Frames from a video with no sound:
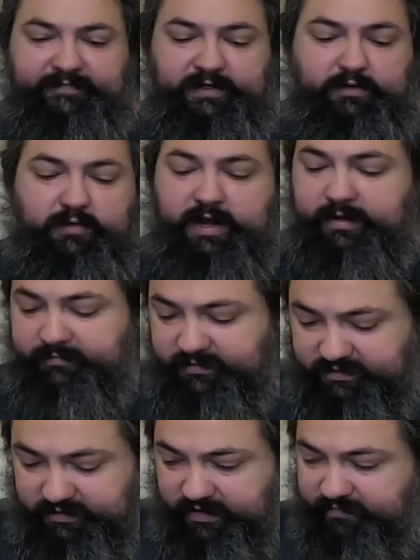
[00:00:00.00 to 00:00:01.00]

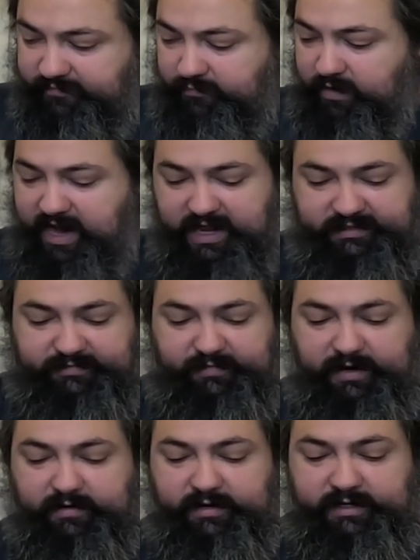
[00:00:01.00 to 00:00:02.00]
grams of
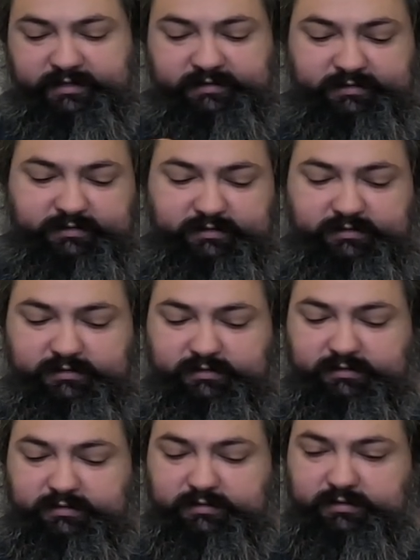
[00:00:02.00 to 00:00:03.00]
raspberries.
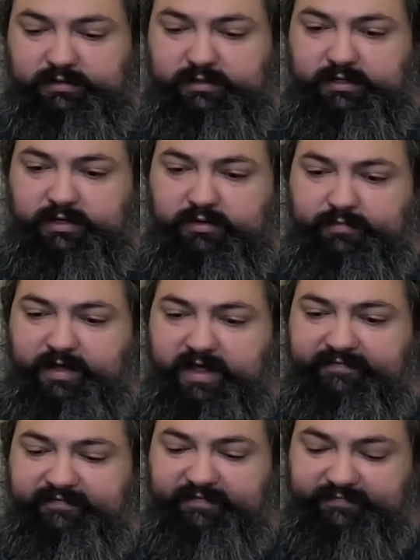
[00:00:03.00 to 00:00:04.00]
And I hope I
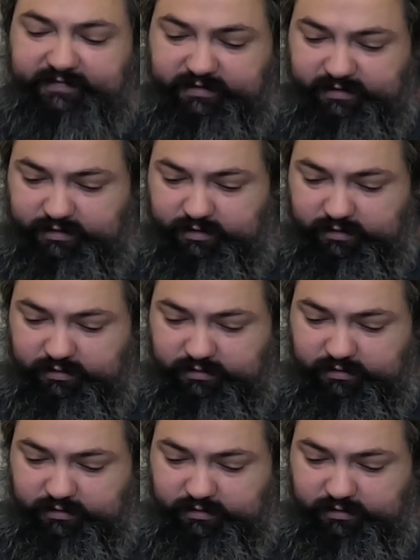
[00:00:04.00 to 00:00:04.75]
have 50 here.